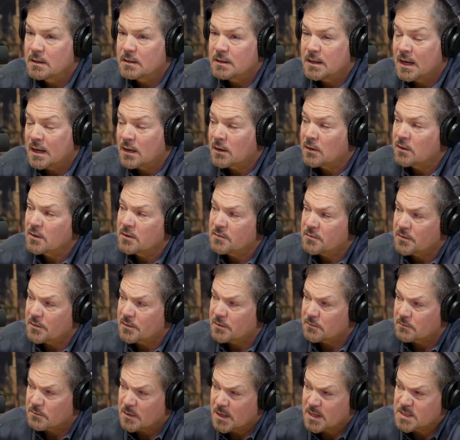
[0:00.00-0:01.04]
not only for
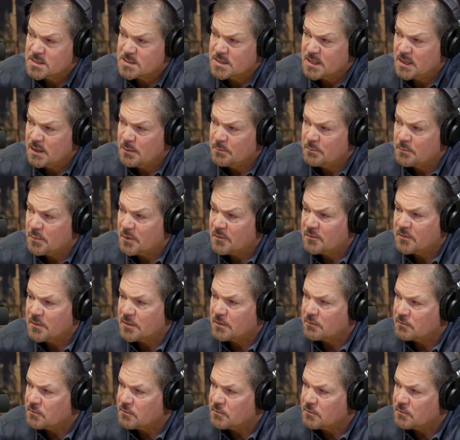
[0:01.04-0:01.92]
the race team but for the